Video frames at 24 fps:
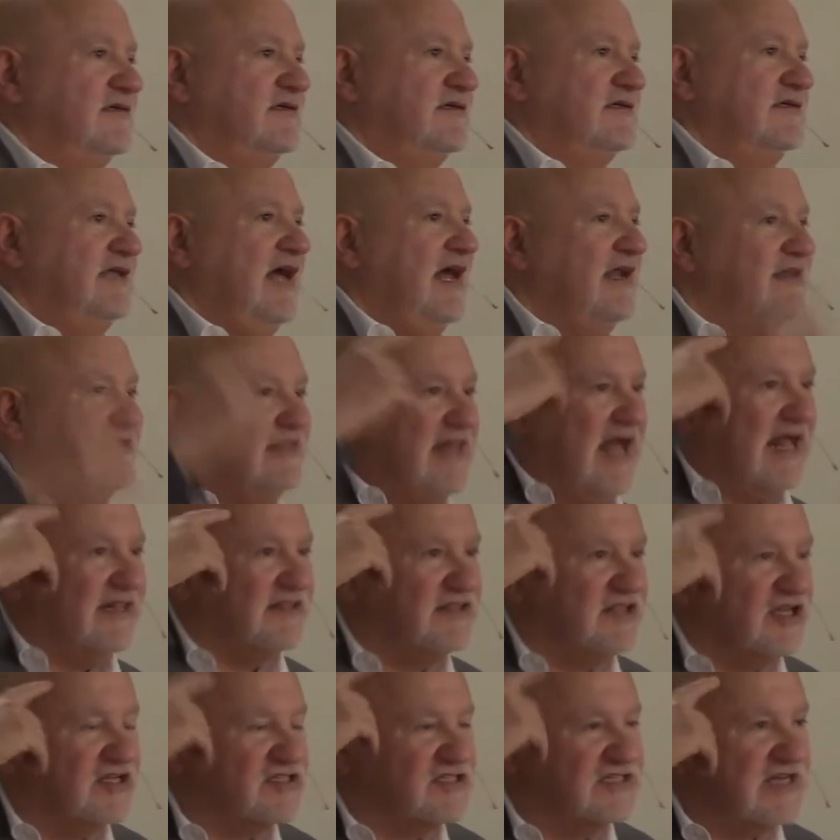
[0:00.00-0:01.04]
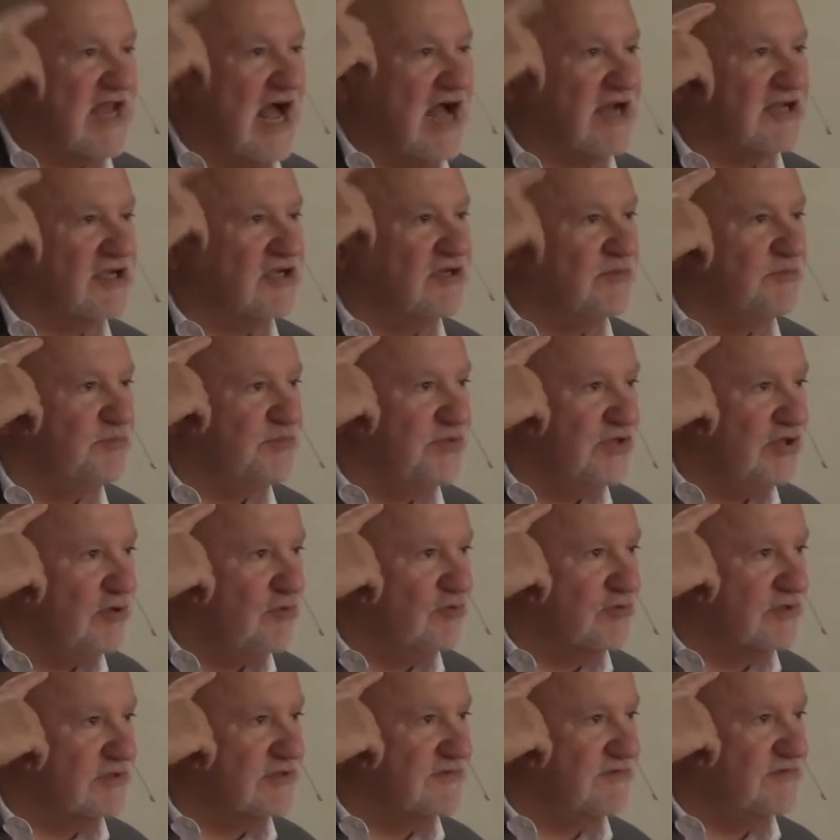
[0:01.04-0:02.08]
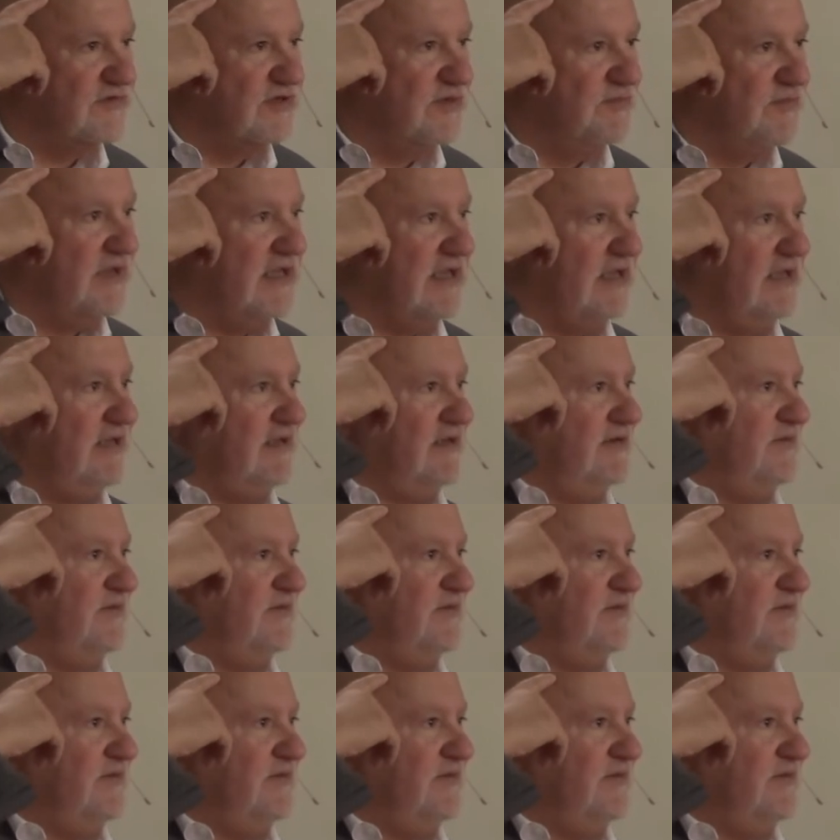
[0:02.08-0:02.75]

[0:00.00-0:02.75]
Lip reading: Now that does not compute to me.